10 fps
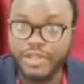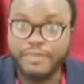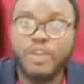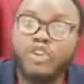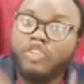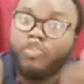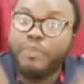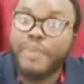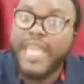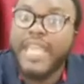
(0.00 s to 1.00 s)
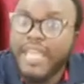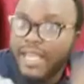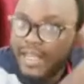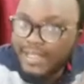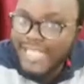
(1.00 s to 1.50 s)
because you pay
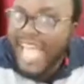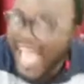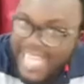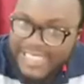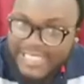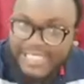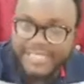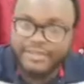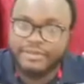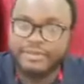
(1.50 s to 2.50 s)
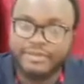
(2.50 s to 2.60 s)
tax.